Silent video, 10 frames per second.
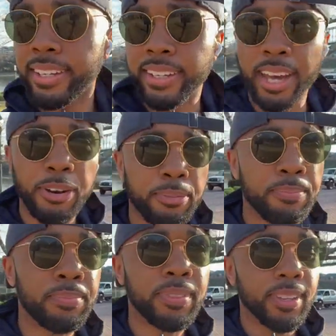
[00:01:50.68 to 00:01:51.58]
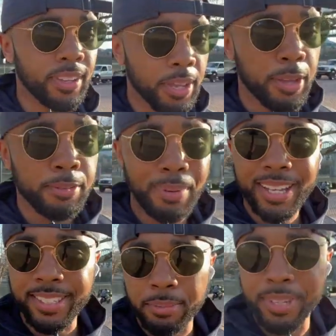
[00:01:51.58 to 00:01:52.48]
Now,
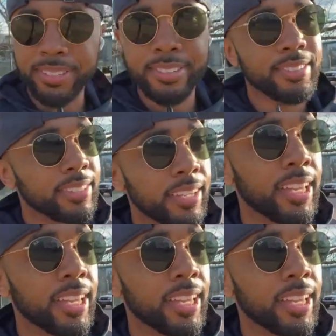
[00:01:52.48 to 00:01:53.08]
back to the business.